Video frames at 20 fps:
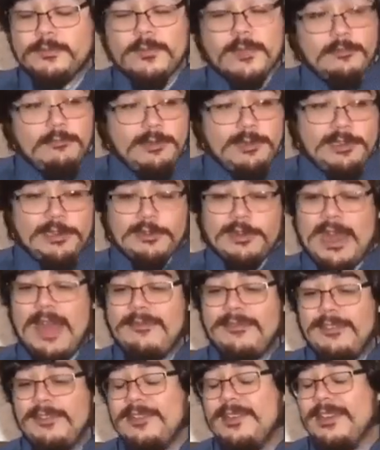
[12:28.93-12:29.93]
You don't have a
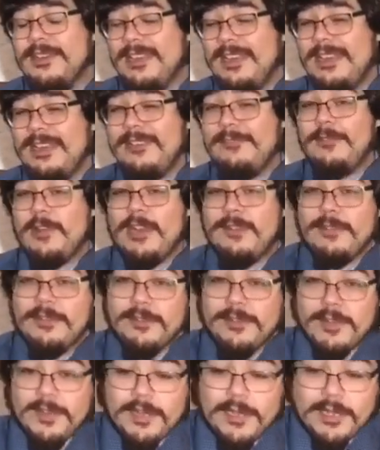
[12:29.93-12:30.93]
ukulele in front of you.
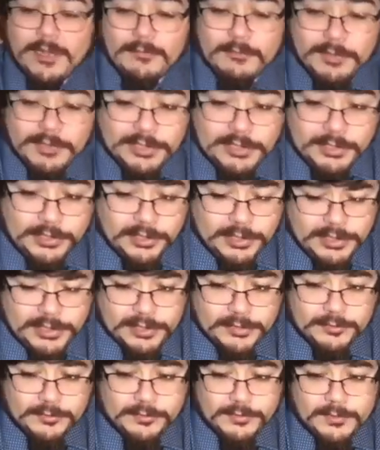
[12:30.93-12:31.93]
What you could do
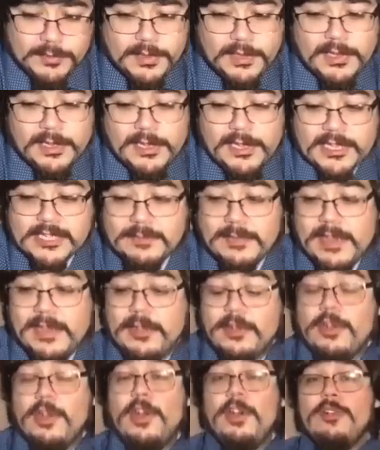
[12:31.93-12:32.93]
is make your
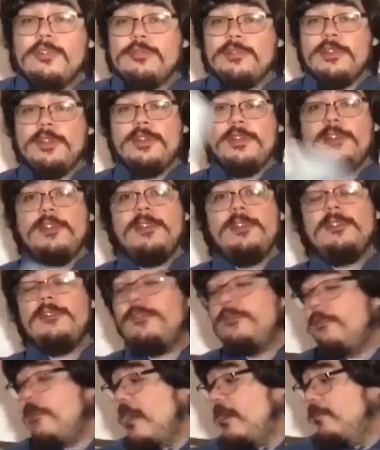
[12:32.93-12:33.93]
own
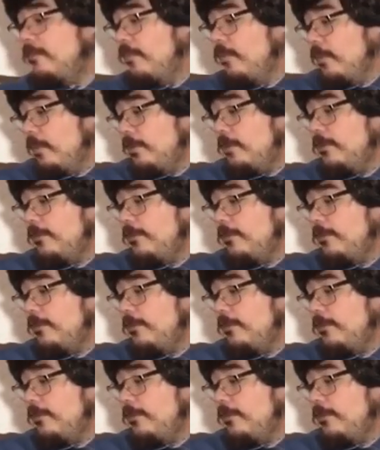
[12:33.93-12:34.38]
fretboard.